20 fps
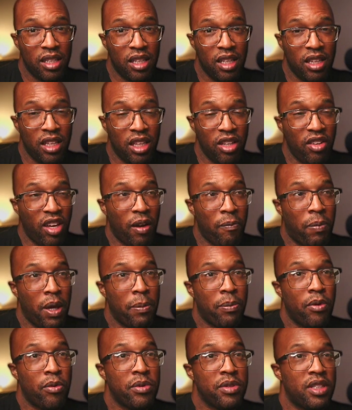Then you have people
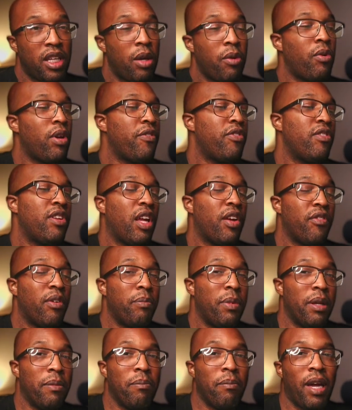who would say, well, if you've never
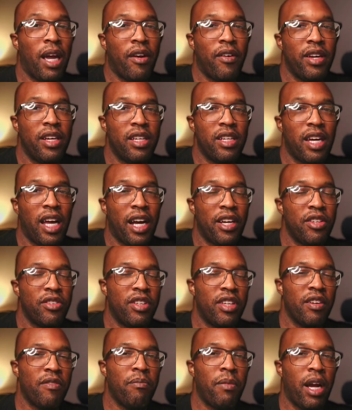been married, how can you
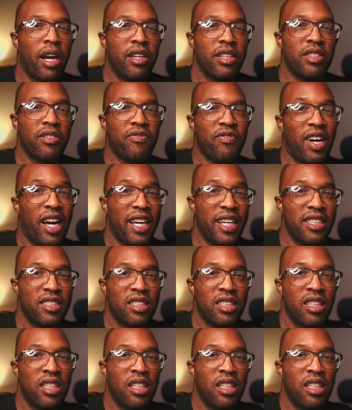give marriage advice